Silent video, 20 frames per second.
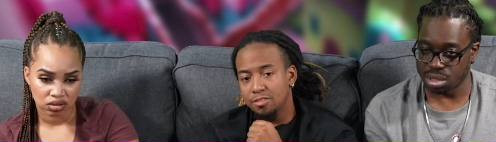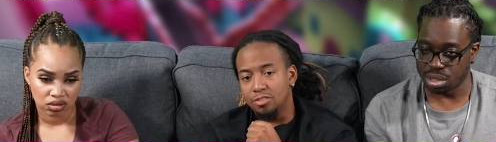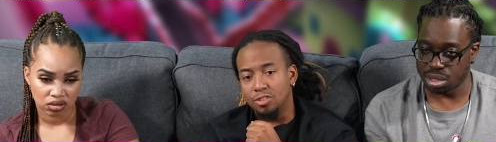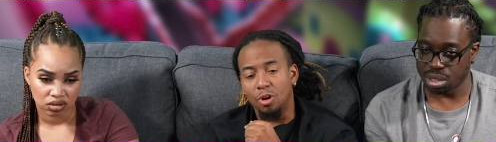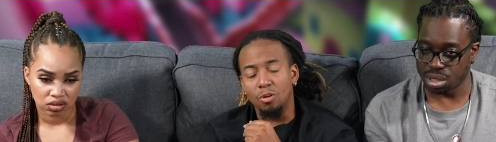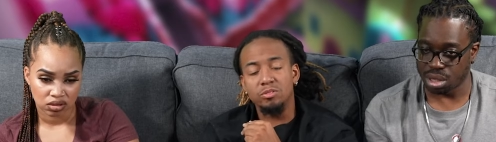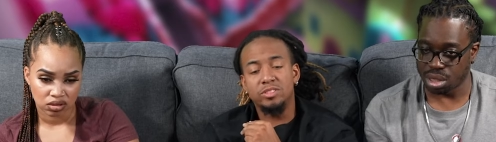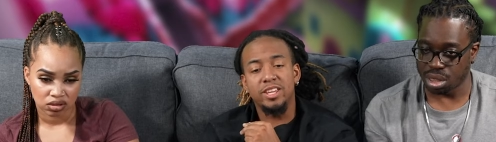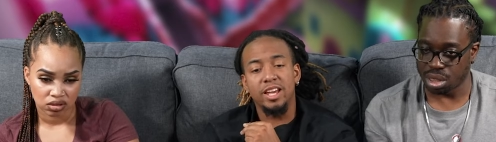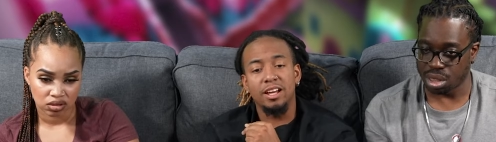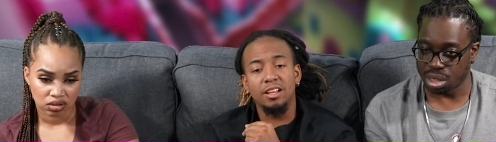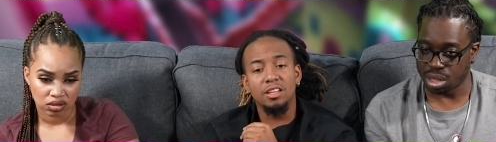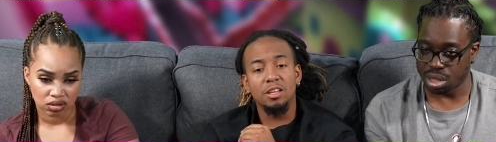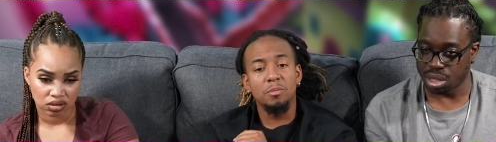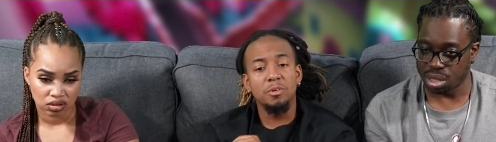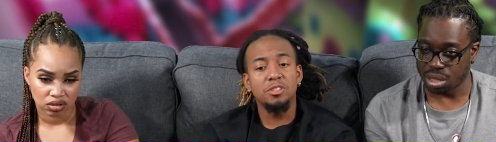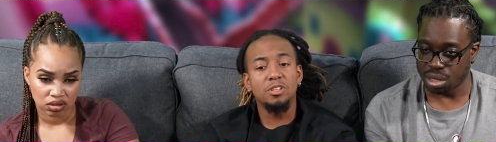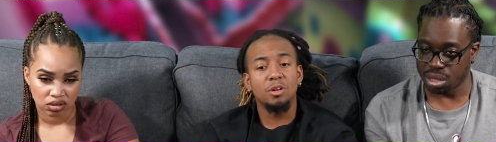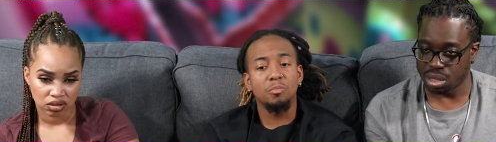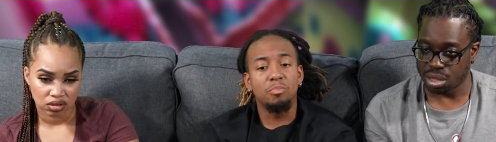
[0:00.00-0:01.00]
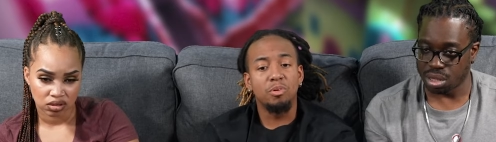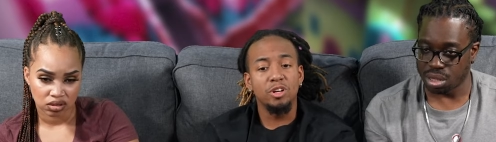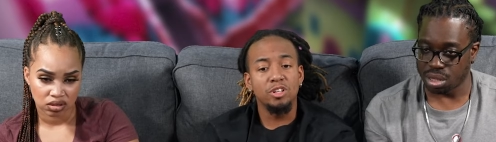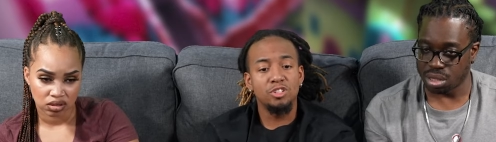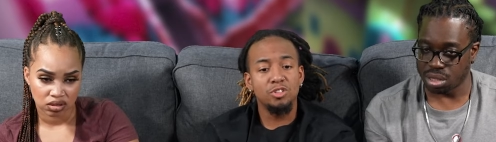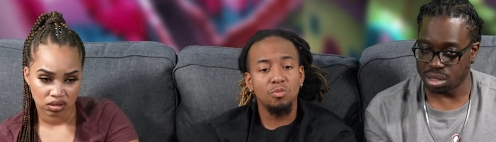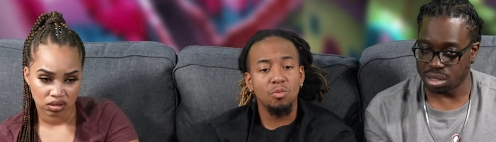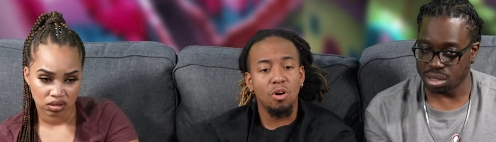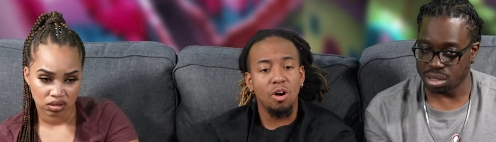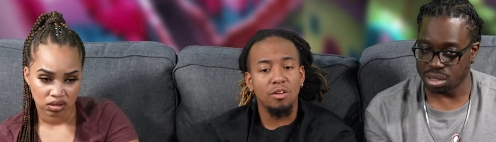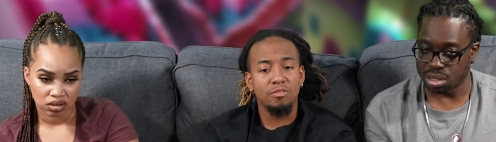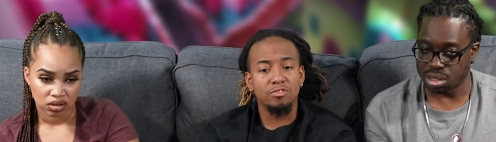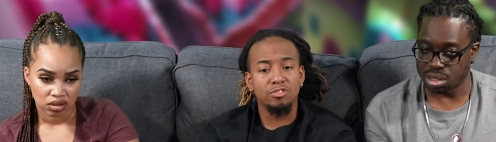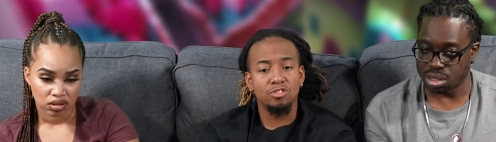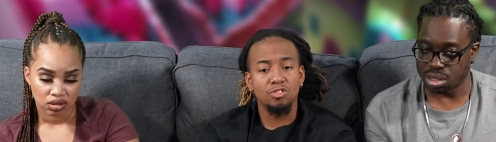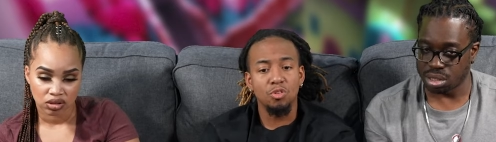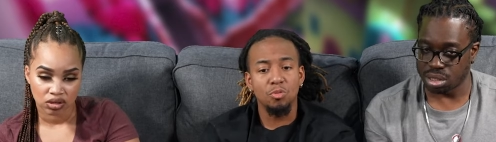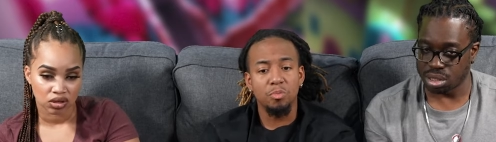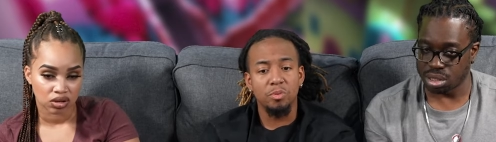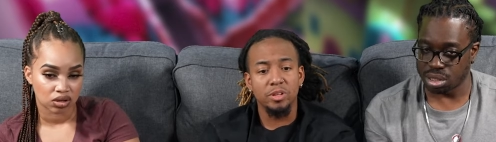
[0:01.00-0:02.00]
Speaker 1: don't tell him. He's gonna push you off,
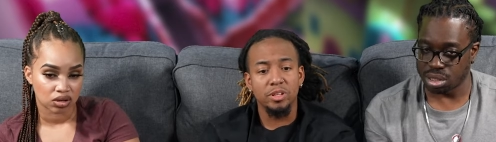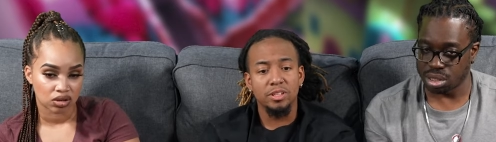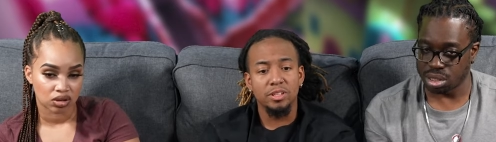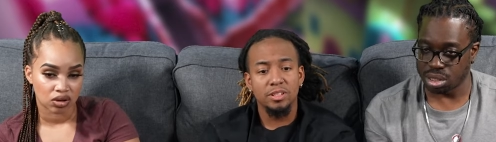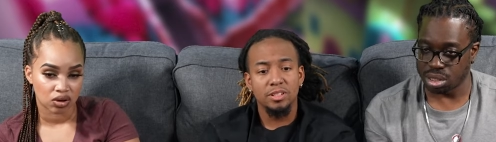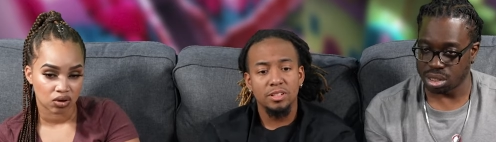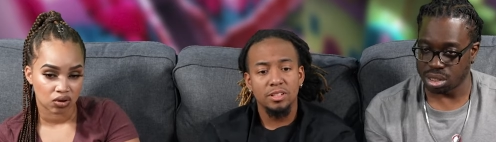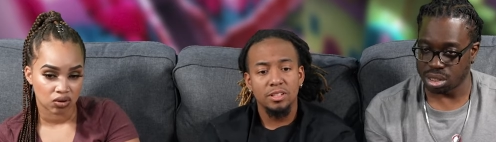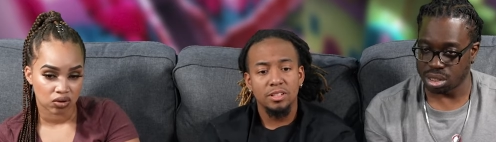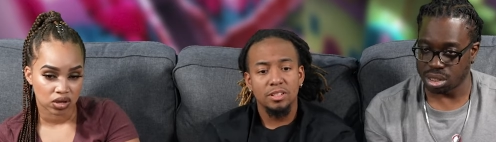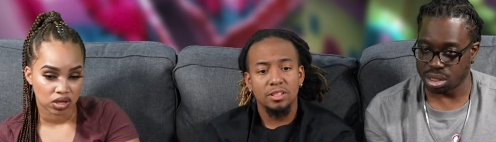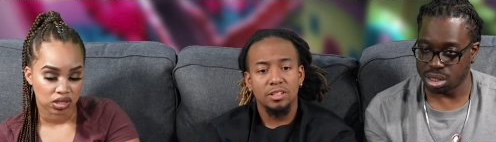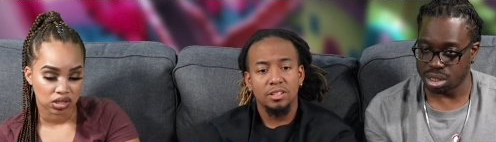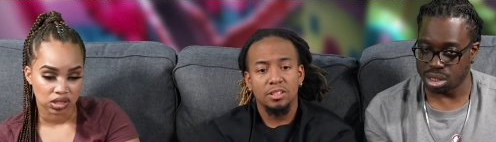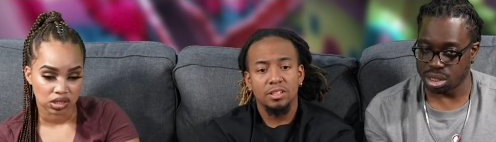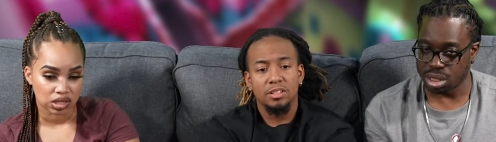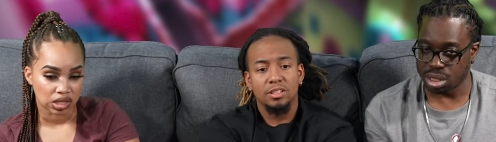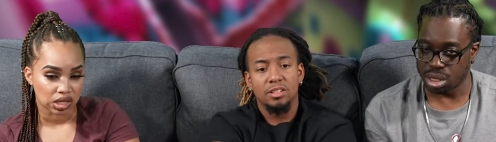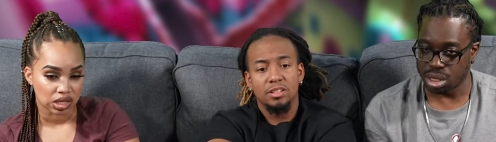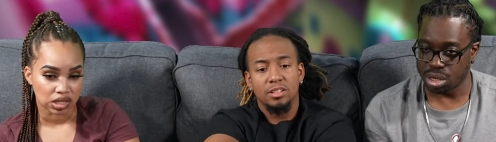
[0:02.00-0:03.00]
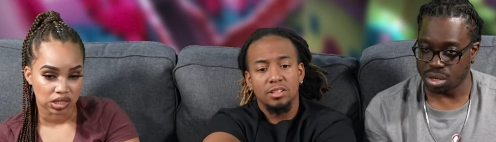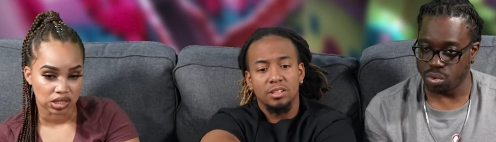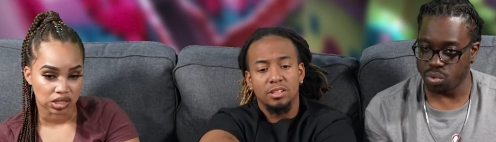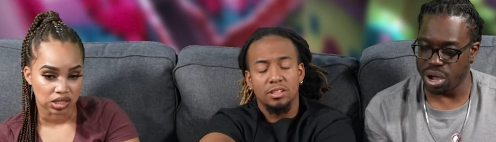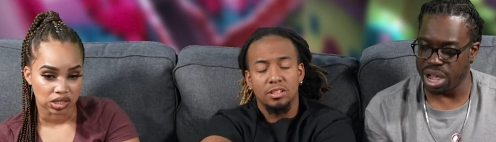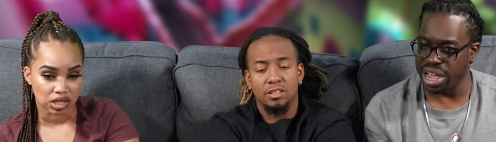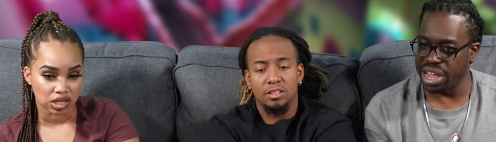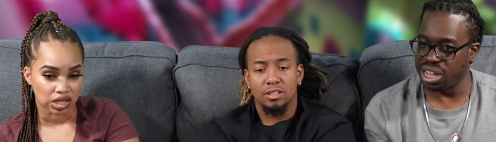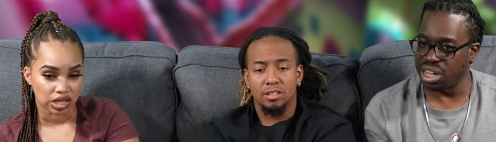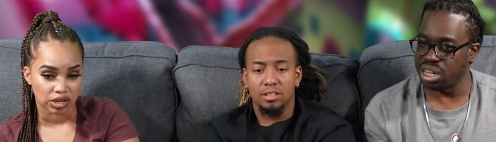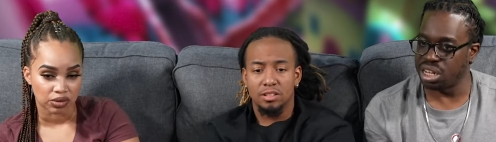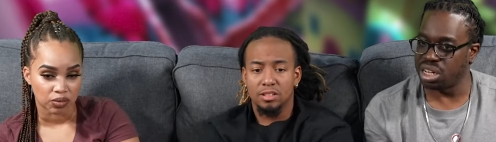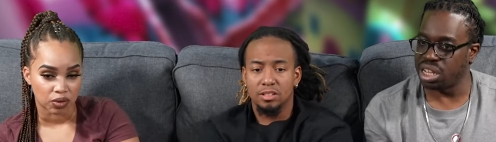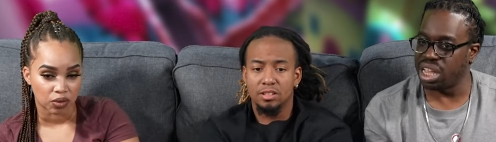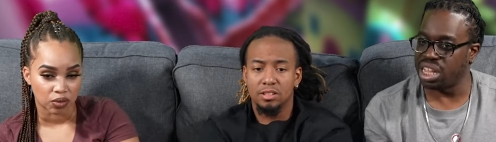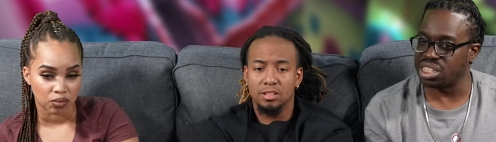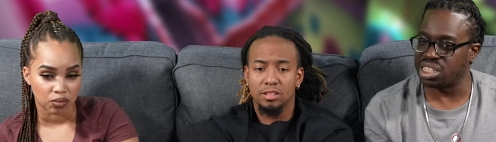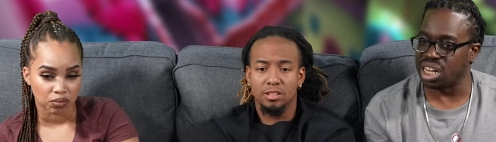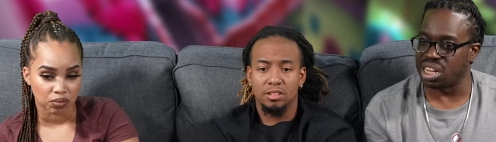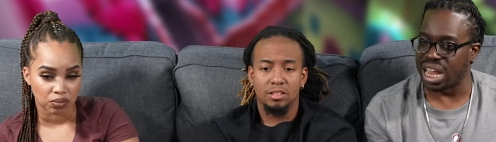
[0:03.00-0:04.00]
stupid. No,
Speaker 2: because he's.
Speaker 3: Wait, he
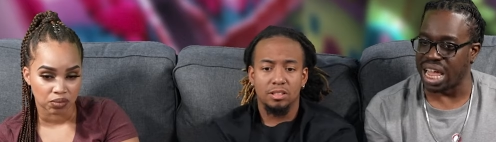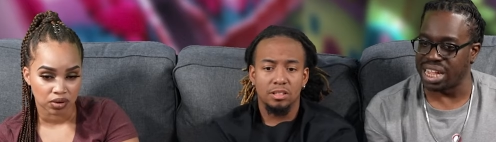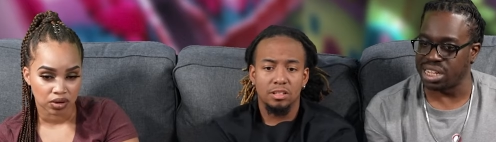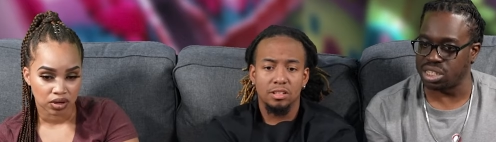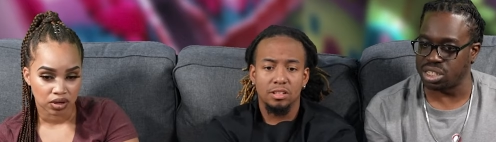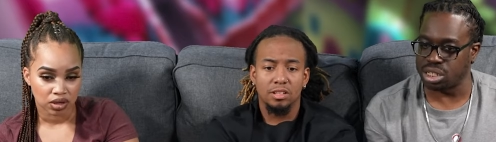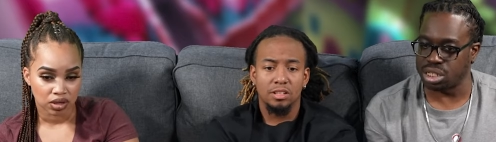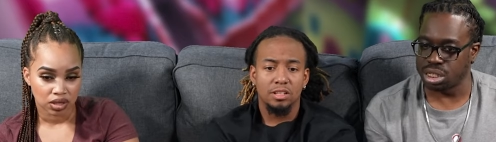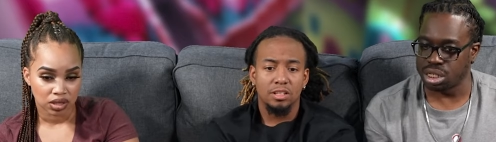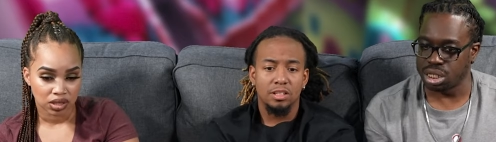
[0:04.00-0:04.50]
won't. the lights?